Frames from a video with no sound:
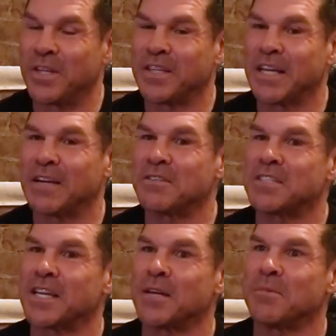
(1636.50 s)
one thing I will
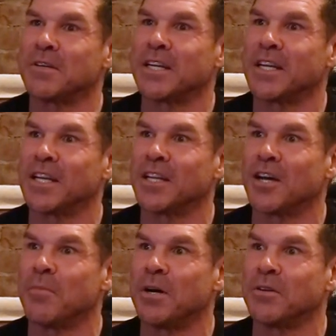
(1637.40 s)
say about
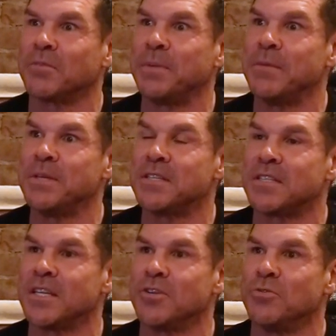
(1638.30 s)
Canelo, about
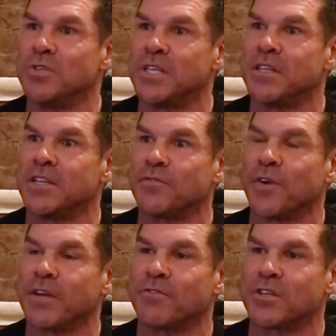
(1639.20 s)
PBC who did this
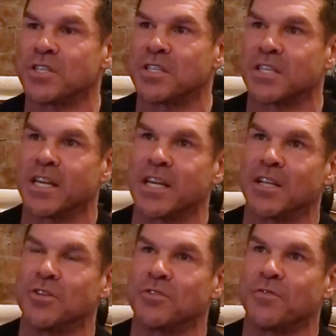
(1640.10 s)
fight versus
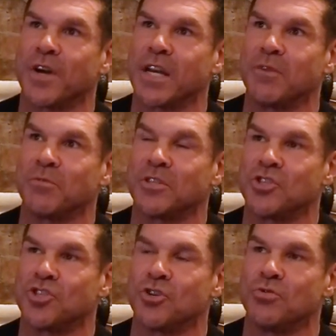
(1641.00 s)
Canelo's fight, the
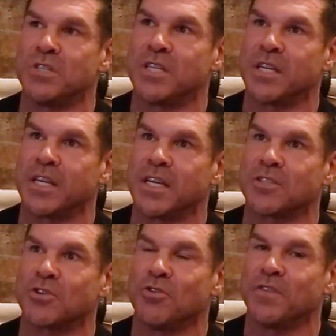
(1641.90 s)
DAZN did
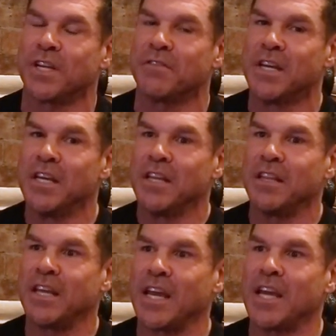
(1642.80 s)
against Kovalev,
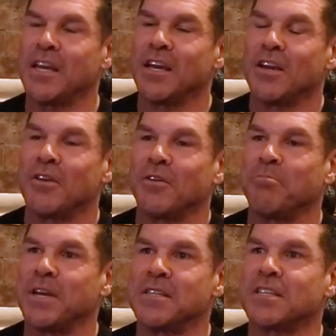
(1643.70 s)
they
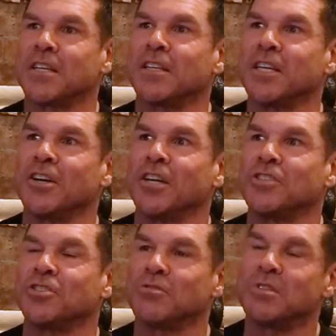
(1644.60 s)
basically got
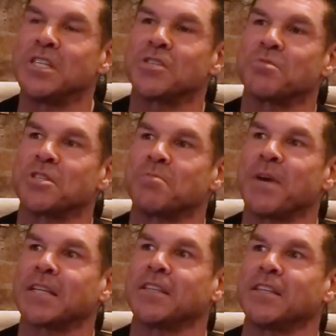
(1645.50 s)
so
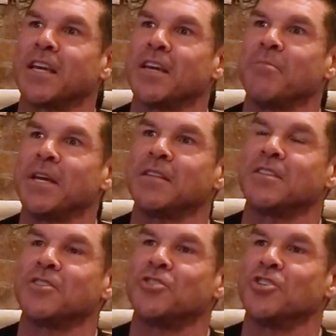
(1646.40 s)
disrespected. They made
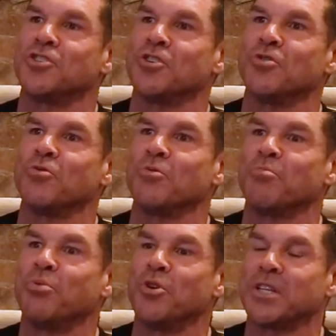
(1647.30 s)
the, the
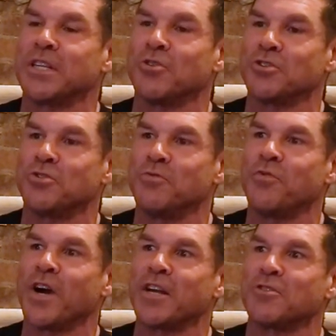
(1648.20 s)
DAZN put those two
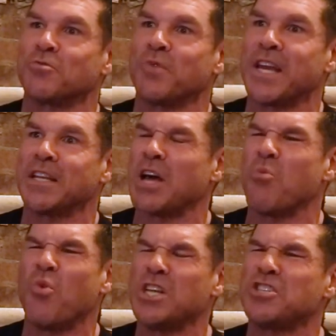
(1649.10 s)
fighters wait
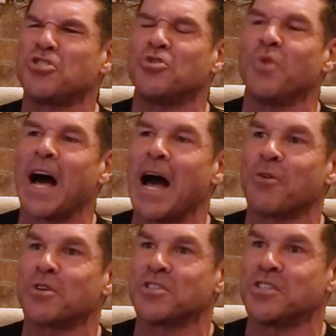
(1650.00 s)
one to two
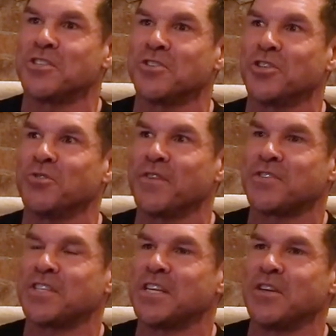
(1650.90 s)
hours until the
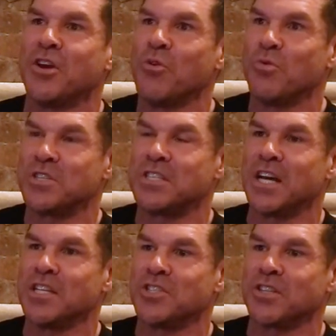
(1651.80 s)
UFC was
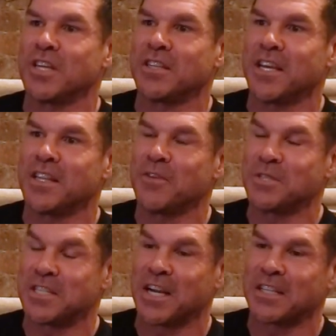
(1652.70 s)
done so that then they
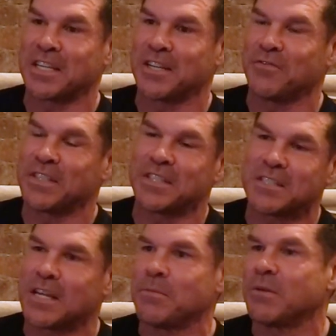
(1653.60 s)
would start the Canelo fight. This
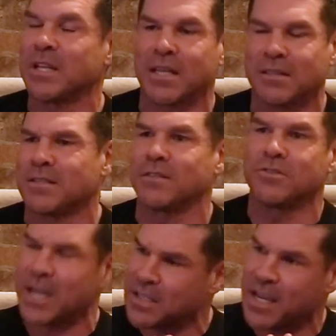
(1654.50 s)
time they were like, look,
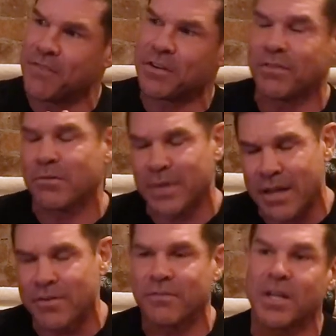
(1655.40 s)
you guys have an event, we
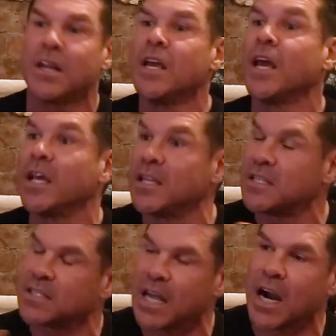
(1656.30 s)
have an event. And they
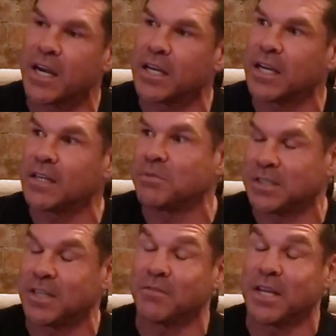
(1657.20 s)
started it. It
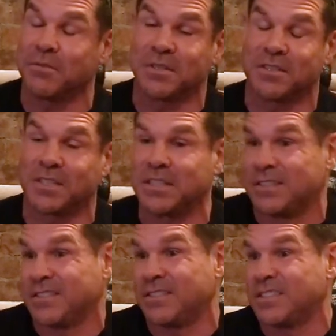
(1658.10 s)
was on, it was, it
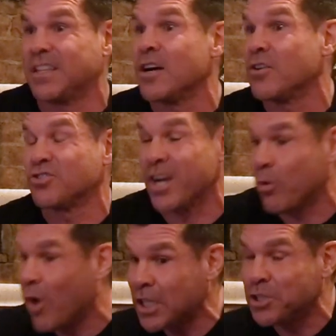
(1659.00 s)
stunk trying to
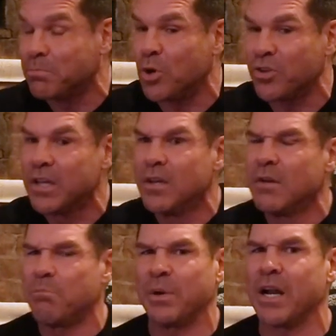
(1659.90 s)
watch them both.
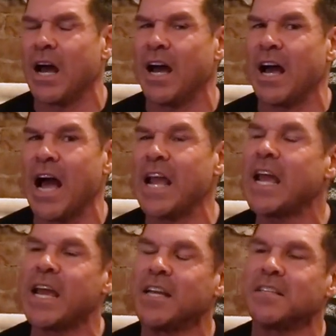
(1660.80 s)
But I
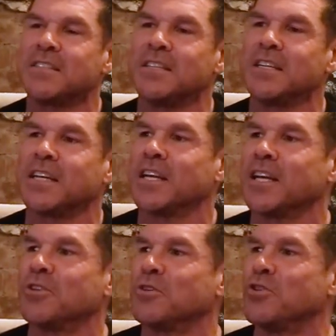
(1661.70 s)
hated seeing
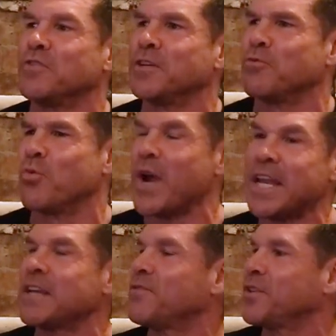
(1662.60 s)
Canelo and Kovalev
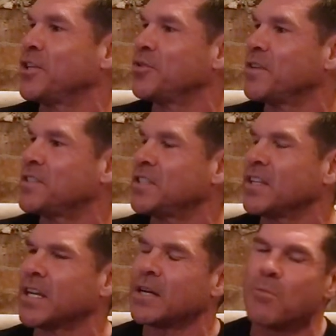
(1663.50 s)
waiting for the UFC.
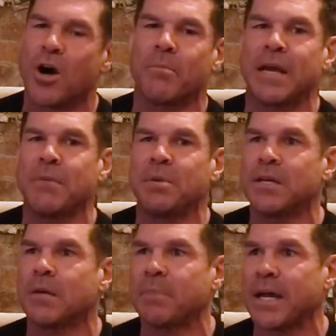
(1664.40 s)
Like, come on, man, be a
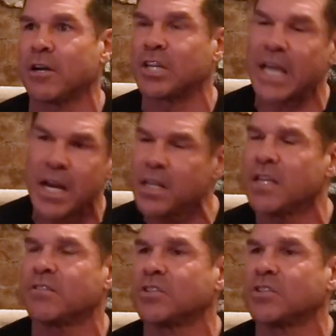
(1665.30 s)
competitor. Get in there